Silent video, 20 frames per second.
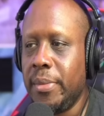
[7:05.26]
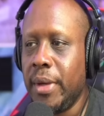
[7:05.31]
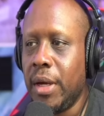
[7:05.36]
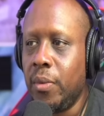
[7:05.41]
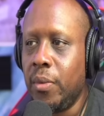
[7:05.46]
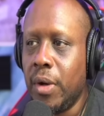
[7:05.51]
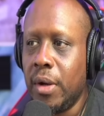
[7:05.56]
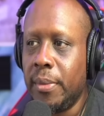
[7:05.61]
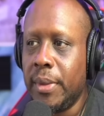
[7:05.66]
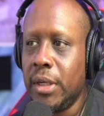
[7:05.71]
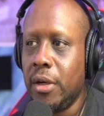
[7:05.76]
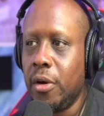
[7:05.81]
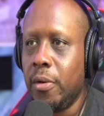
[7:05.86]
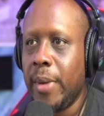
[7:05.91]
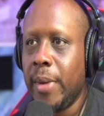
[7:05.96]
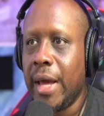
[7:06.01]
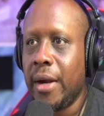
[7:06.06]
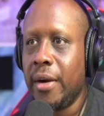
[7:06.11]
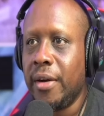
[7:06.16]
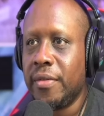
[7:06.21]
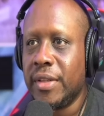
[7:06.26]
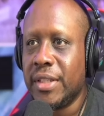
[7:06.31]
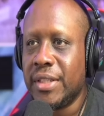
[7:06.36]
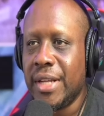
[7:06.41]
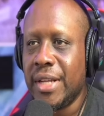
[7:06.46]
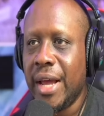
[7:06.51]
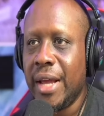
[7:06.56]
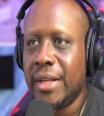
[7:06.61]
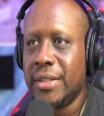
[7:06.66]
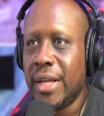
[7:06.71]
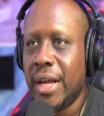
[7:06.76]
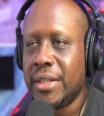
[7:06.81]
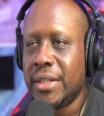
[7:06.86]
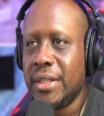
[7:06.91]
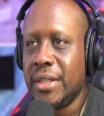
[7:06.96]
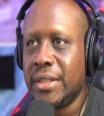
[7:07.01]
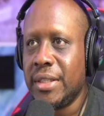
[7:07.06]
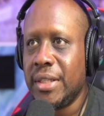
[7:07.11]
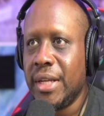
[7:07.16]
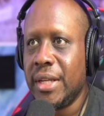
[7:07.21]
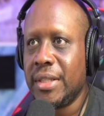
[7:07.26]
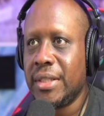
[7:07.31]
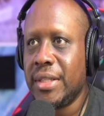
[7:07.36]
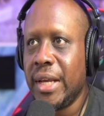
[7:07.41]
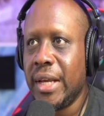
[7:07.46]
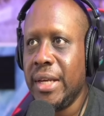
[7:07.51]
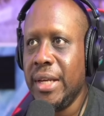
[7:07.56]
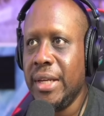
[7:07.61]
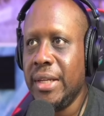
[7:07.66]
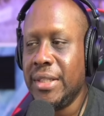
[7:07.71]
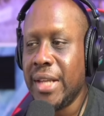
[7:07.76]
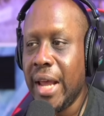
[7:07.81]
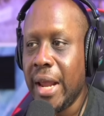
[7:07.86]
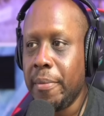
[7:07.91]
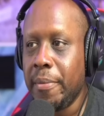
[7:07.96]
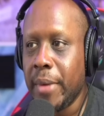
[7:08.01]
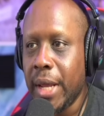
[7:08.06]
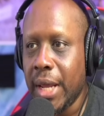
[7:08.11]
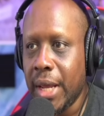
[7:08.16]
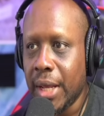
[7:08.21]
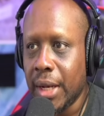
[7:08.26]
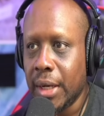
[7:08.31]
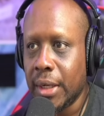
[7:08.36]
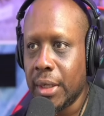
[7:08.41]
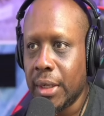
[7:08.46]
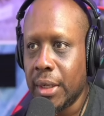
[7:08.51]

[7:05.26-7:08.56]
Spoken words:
a woman, no matter if the science actually says that he's a man.